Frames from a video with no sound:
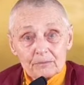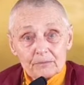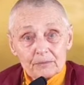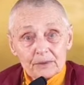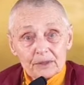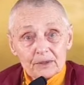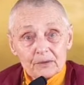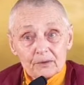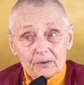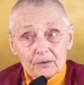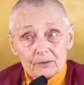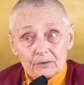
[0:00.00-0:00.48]

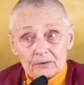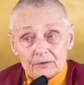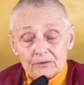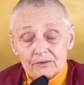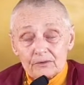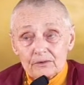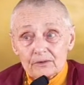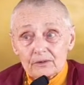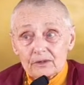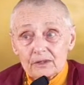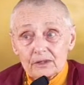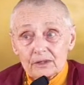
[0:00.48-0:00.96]

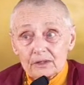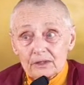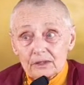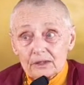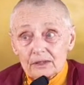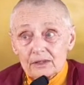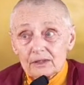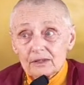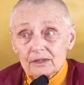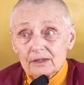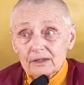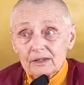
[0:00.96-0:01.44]
because
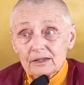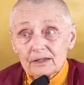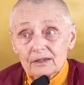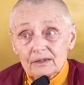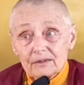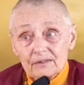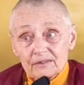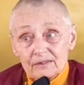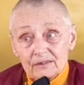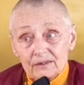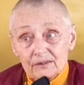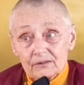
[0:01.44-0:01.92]
it
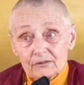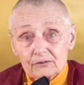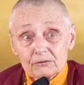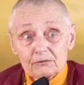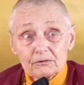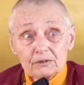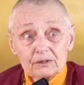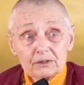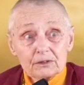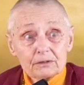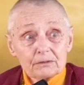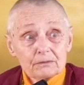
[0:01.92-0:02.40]
is
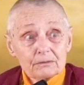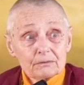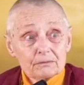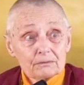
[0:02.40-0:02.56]
ignorant.